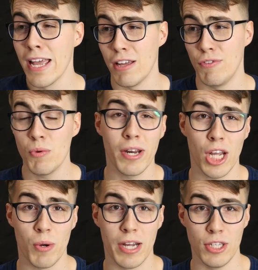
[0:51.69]
If you want
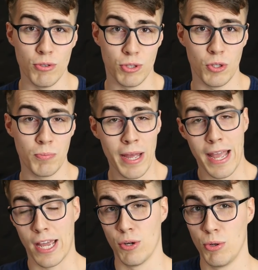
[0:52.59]
to go on YouTube
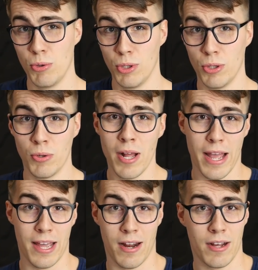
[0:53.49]
and Hulu
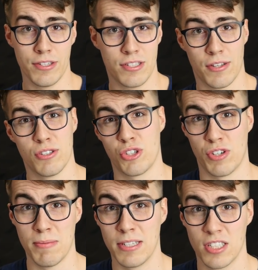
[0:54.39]
and all these other
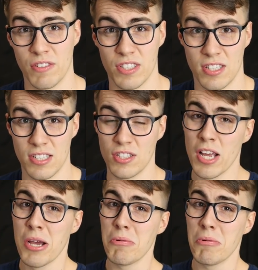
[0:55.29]
streaming services,